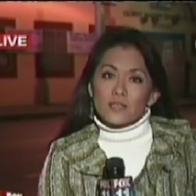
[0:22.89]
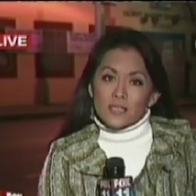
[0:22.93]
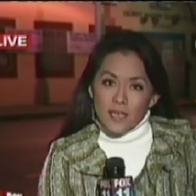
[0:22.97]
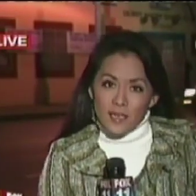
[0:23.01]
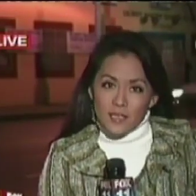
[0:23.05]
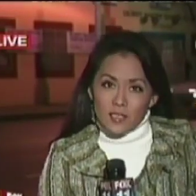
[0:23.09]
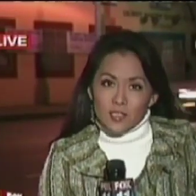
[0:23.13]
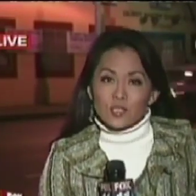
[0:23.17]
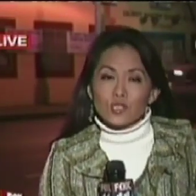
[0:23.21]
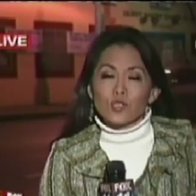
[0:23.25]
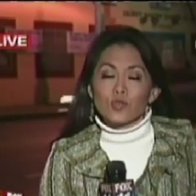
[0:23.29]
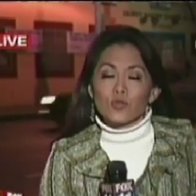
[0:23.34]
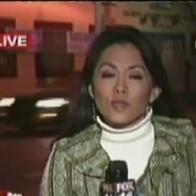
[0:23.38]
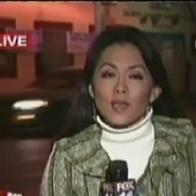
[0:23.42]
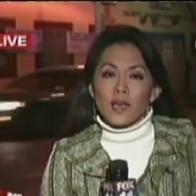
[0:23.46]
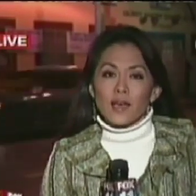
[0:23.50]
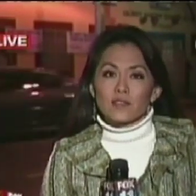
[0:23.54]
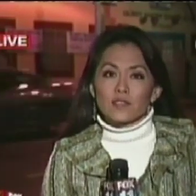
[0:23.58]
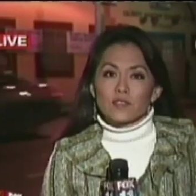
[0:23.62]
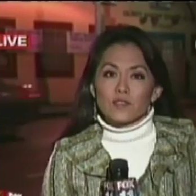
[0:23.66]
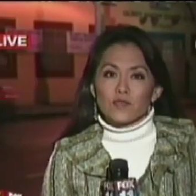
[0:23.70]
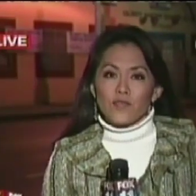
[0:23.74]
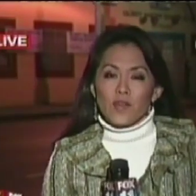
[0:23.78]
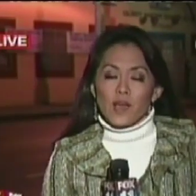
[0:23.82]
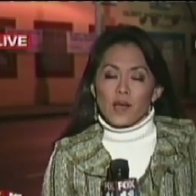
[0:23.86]
yes,
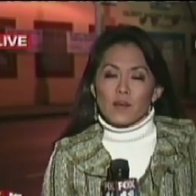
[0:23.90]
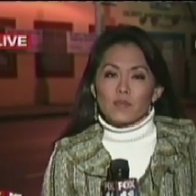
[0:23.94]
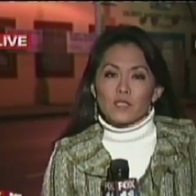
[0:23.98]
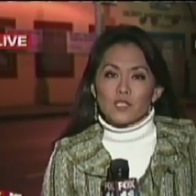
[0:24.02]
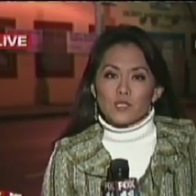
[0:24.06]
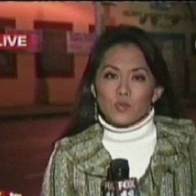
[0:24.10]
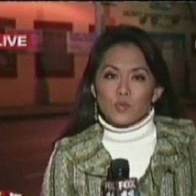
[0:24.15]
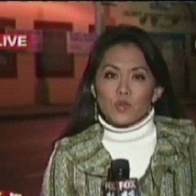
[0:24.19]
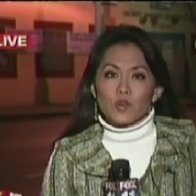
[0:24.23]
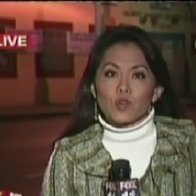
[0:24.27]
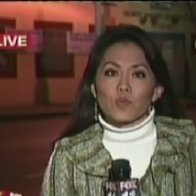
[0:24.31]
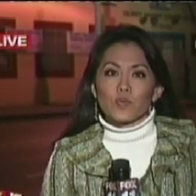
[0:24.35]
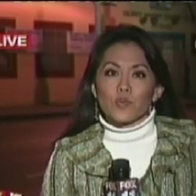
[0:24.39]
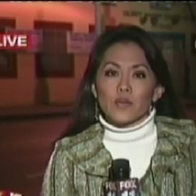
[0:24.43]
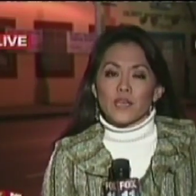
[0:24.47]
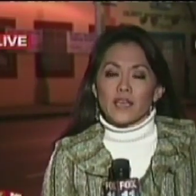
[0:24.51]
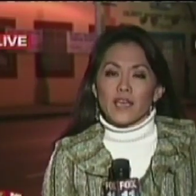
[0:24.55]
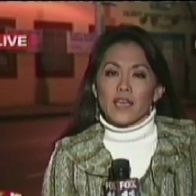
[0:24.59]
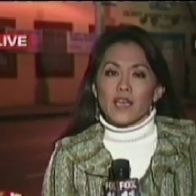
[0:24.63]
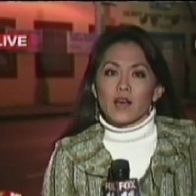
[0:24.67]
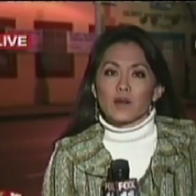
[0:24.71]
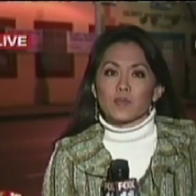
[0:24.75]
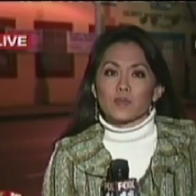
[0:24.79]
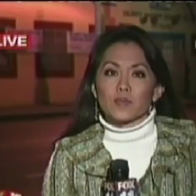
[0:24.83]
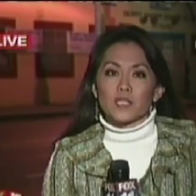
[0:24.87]
2,000 families were being
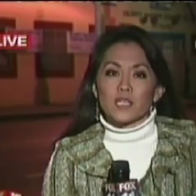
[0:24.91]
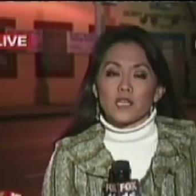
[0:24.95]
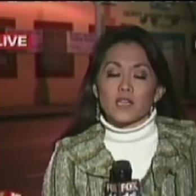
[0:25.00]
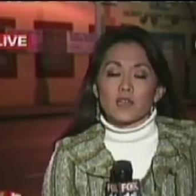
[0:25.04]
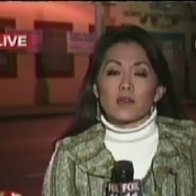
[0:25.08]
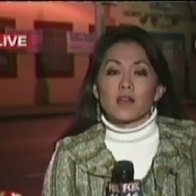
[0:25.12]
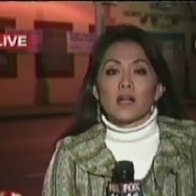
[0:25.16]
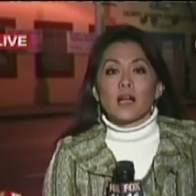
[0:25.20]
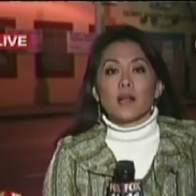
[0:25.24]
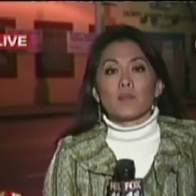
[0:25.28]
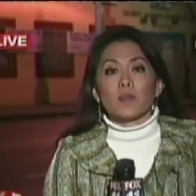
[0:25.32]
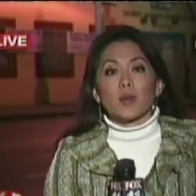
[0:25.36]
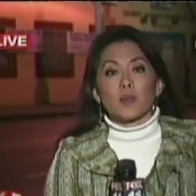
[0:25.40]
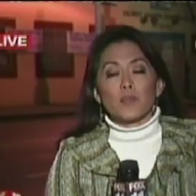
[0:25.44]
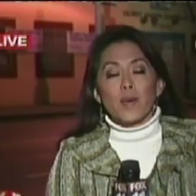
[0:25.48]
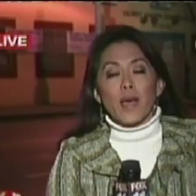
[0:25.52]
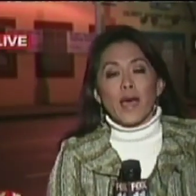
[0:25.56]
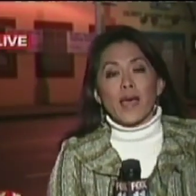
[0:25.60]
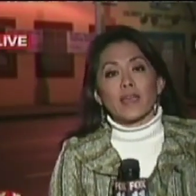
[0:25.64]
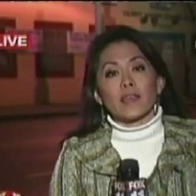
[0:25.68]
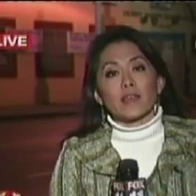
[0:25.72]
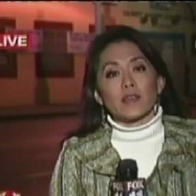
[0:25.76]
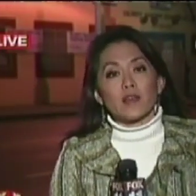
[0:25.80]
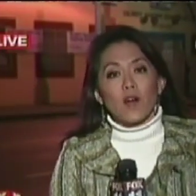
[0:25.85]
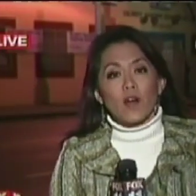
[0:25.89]
helped here, but
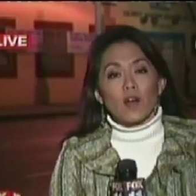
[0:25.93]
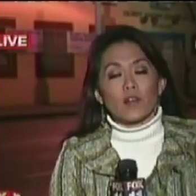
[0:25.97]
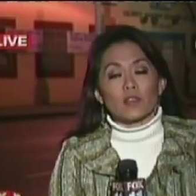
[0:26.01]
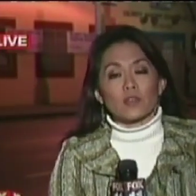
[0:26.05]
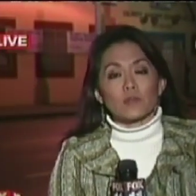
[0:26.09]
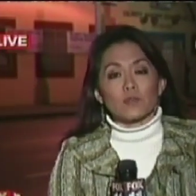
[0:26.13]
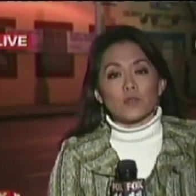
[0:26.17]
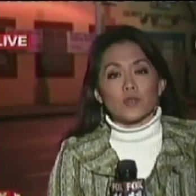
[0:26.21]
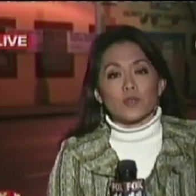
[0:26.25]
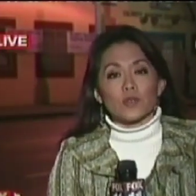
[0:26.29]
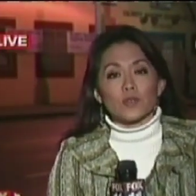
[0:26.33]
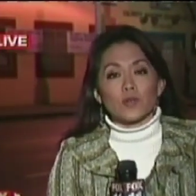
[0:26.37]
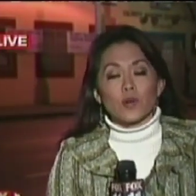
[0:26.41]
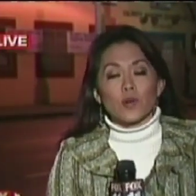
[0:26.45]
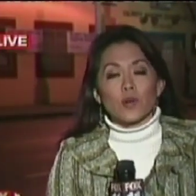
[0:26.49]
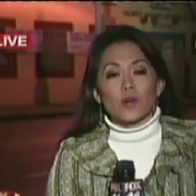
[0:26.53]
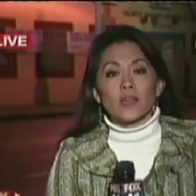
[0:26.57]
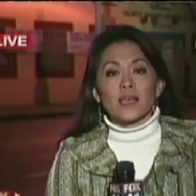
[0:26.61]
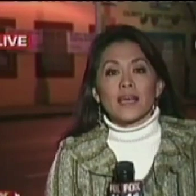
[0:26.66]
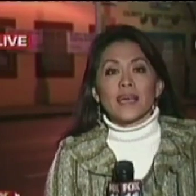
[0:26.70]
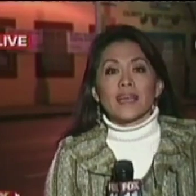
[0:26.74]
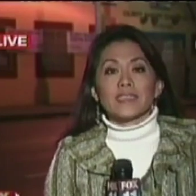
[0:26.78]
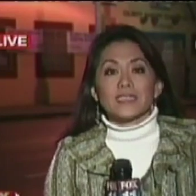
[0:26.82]
back in Harlem, New York,